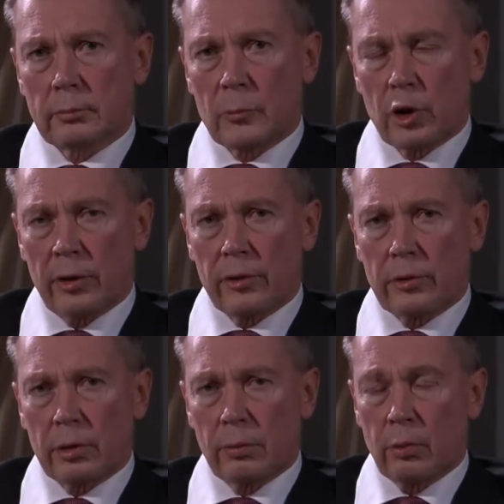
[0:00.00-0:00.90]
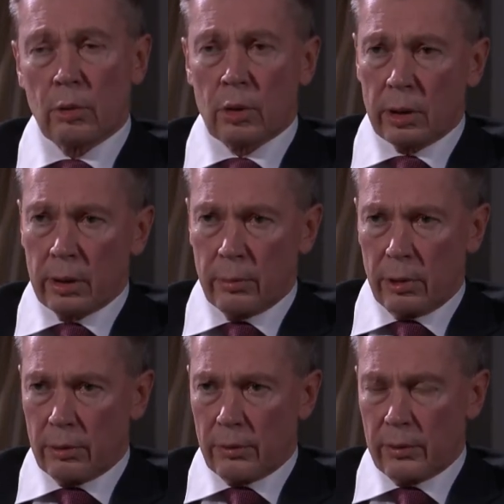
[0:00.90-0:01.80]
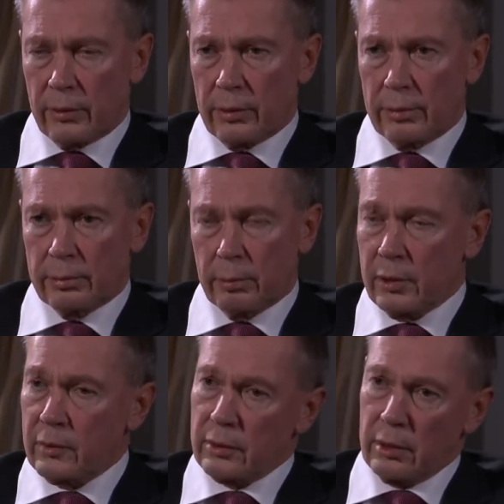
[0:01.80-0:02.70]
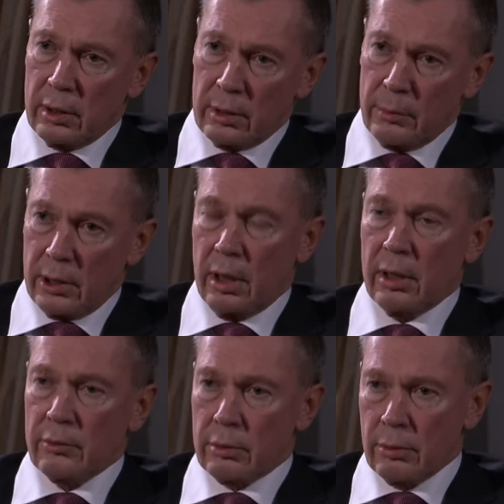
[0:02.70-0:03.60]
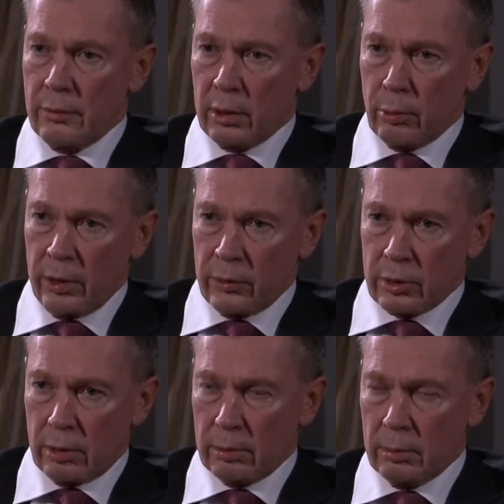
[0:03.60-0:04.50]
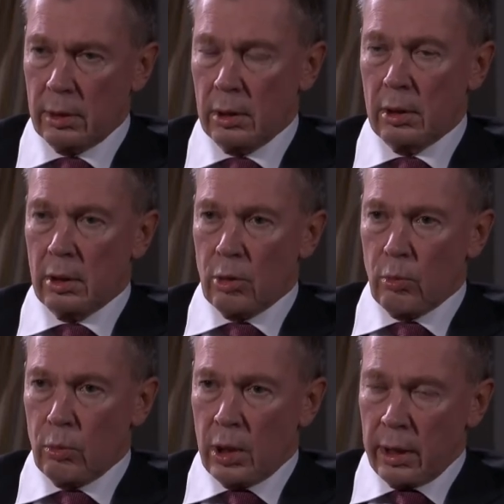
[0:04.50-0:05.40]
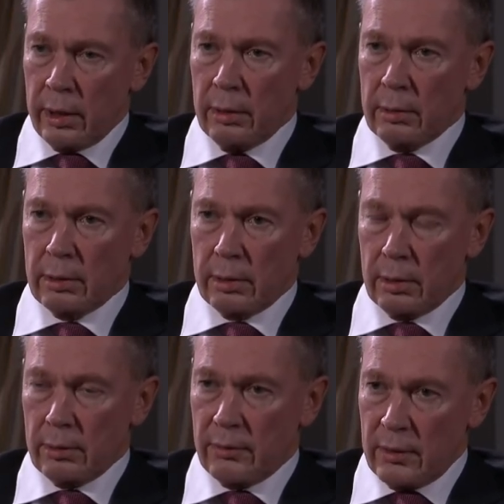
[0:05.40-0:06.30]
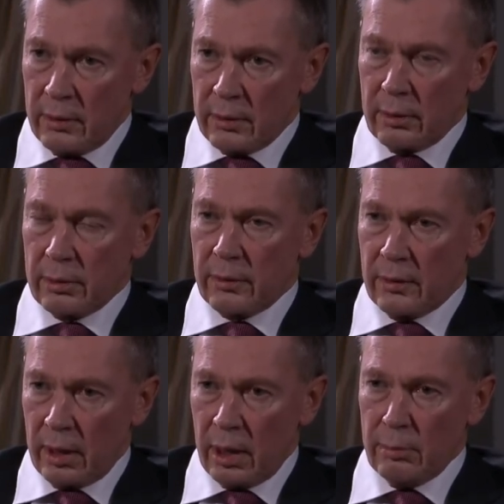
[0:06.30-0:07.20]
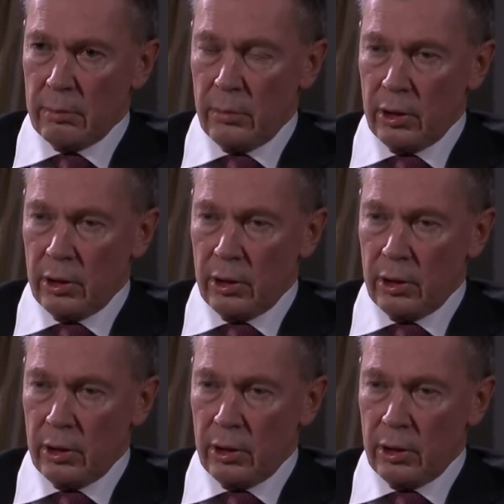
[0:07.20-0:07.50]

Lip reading: just vocal about this. But let me ask you the question, why these same